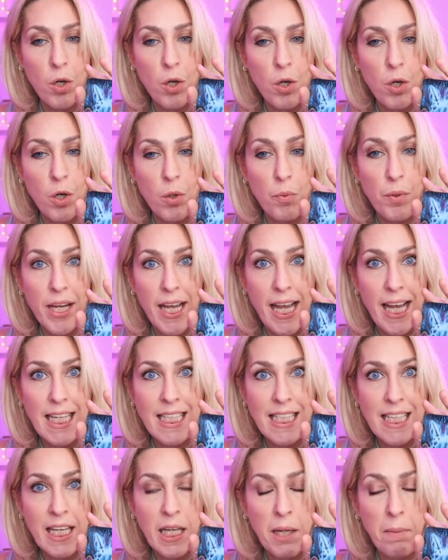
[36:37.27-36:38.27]

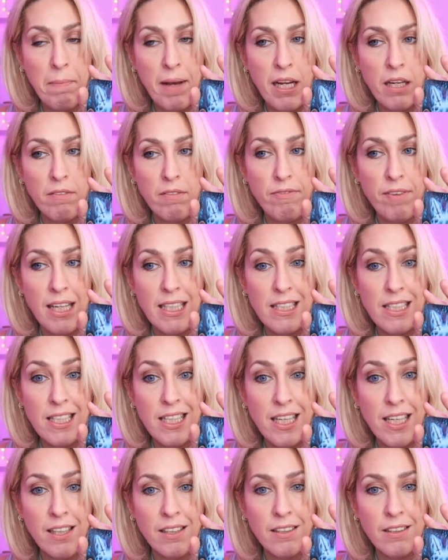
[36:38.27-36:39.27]
creating,
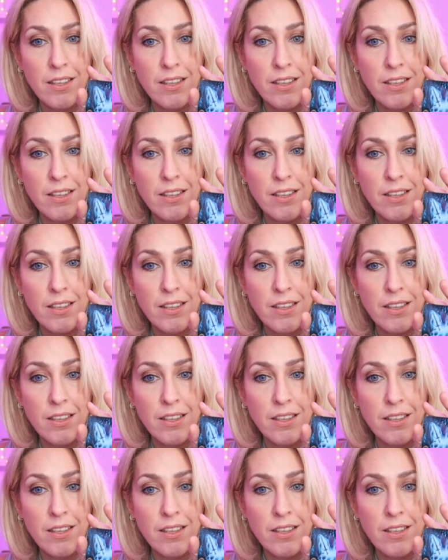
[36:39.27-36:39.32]
manifesting,